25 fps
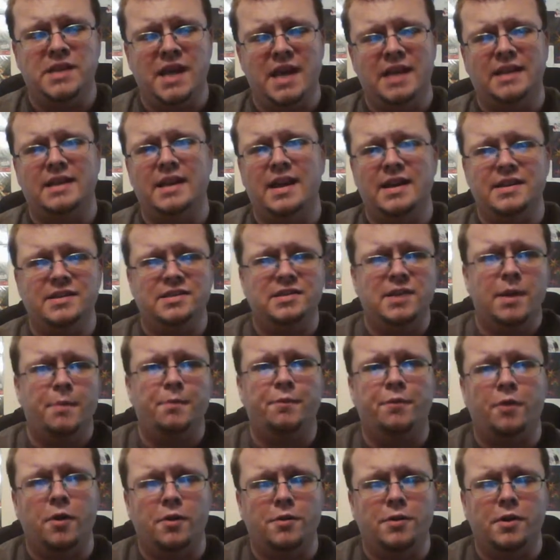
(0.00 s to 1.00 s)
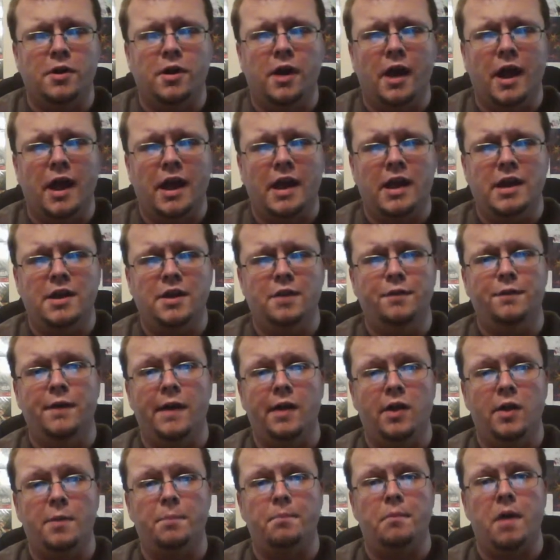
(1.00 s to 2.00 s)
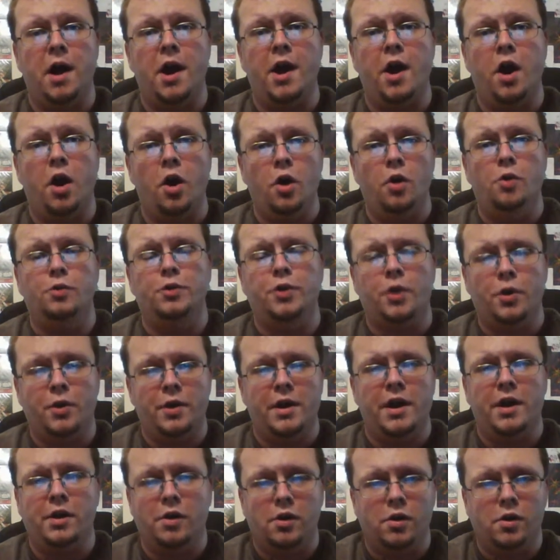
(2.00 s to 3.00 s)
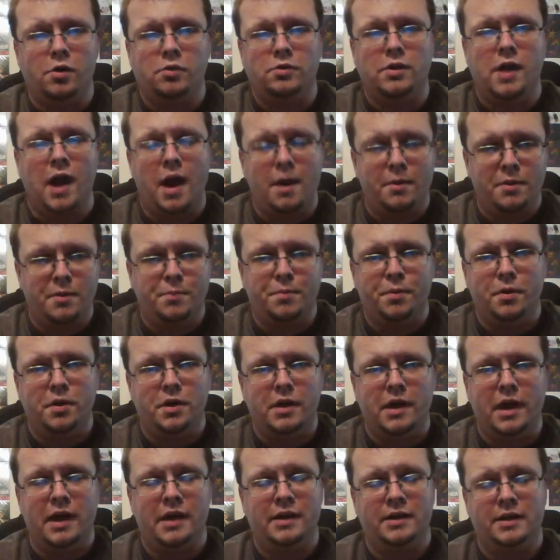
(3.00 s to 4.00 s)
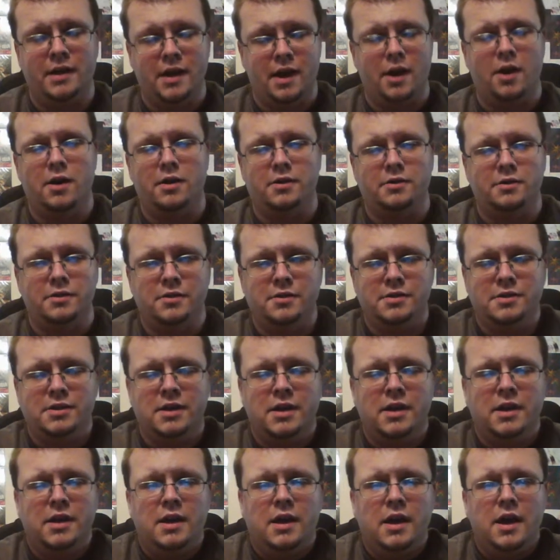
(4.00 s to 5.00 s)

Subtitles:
take that a step further and develop my own creator-owned comic book and characters